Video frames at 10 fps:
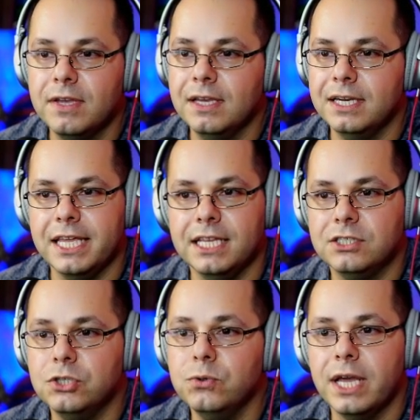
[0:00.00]
and
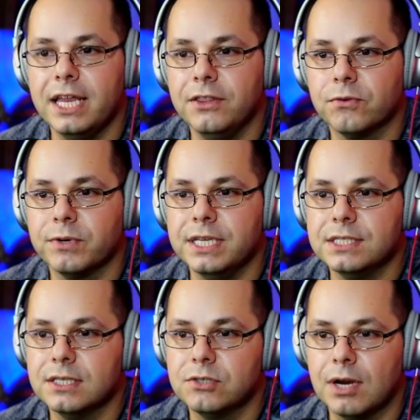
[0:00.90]
82 to
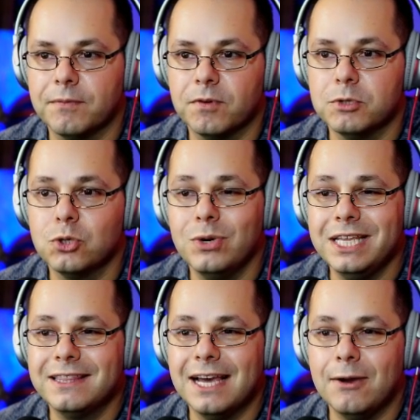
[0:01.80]
83s dropped from
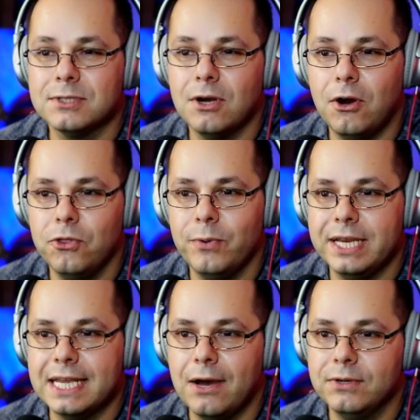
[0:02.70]
20,000 all the way
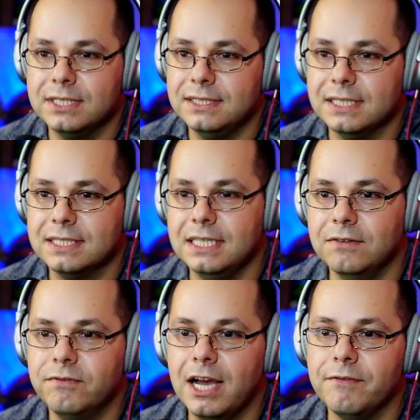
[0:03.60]
down to
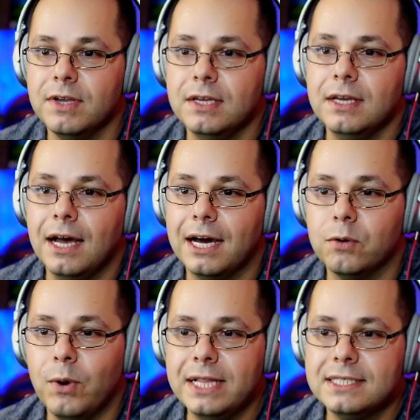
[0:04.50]
16,500. On
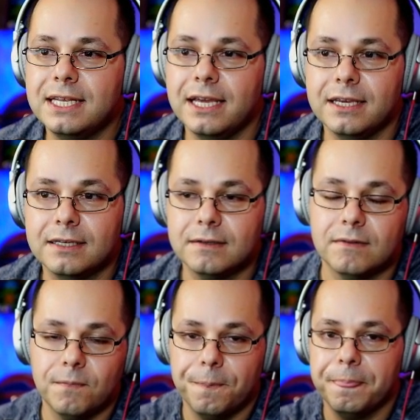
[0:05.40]
Wednesday,
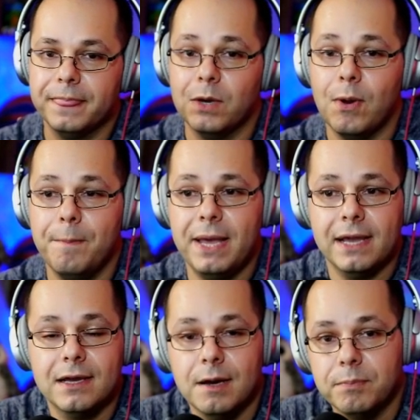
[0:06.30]
it went
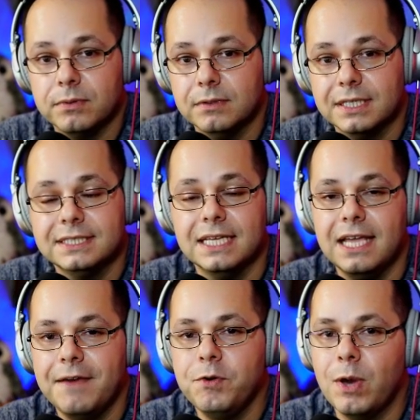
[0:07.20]
back up. Like I said,
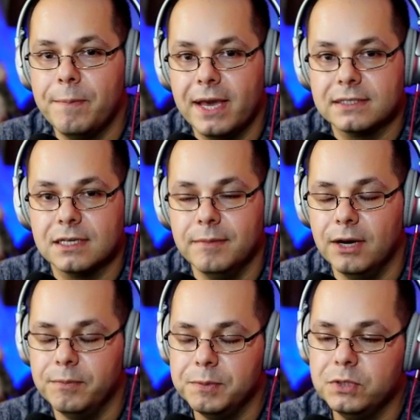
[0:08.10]
heavyweight packs come
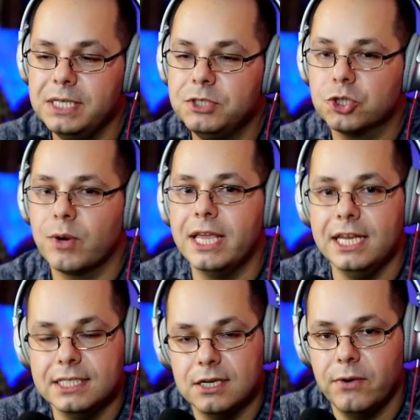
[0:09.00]
out. People need training
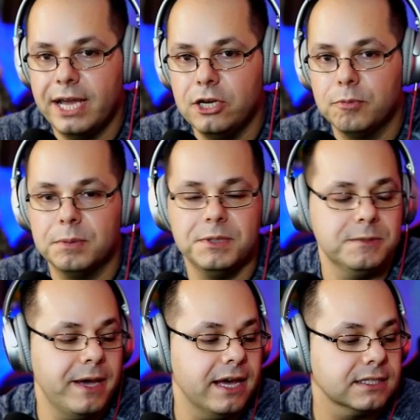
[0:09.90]
to go ahead and open up these
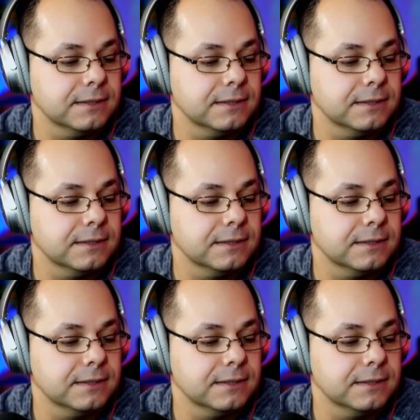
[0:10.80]
packs.